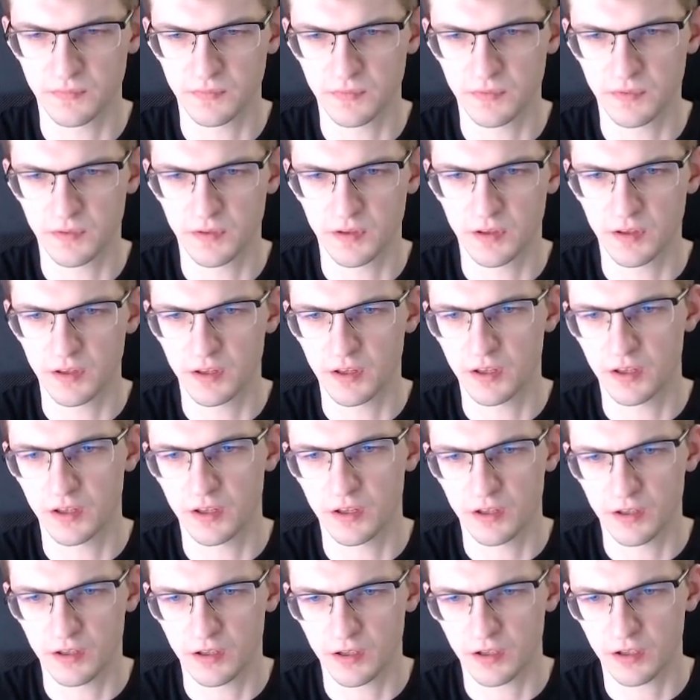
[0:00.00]
I
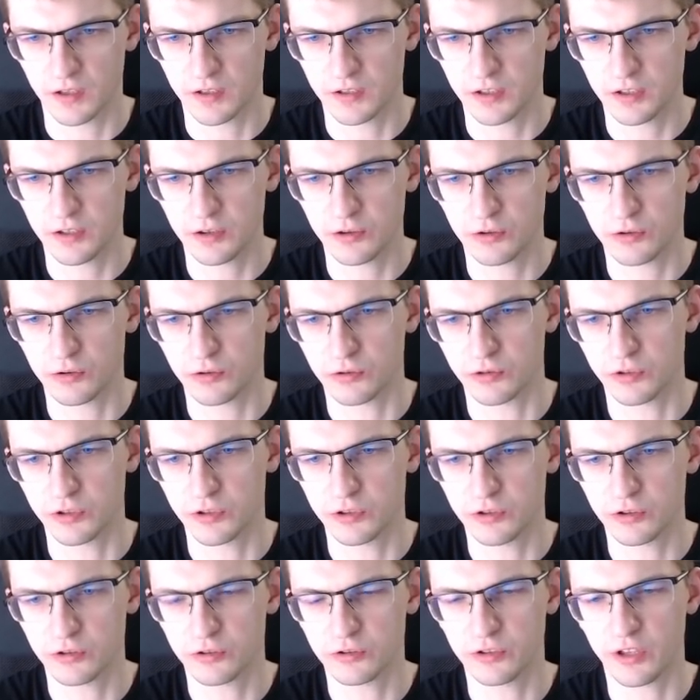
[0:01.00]
need to
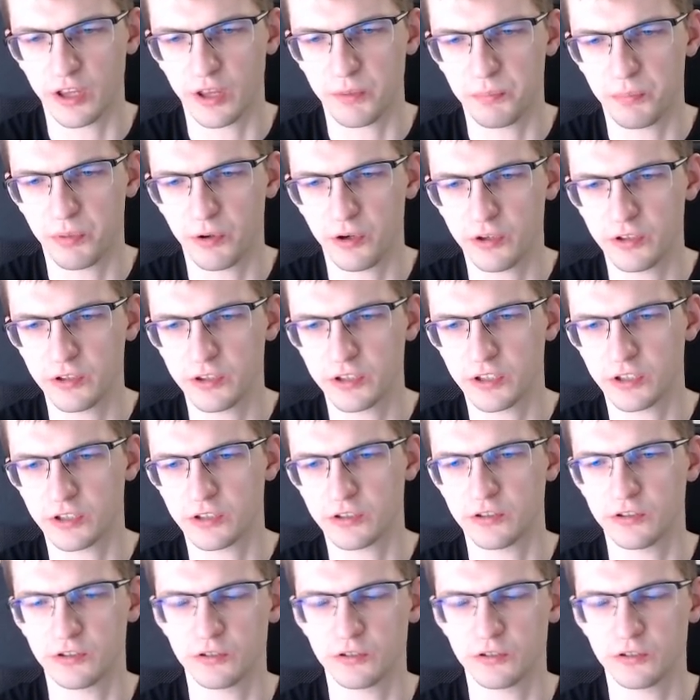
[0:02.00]
return a pointer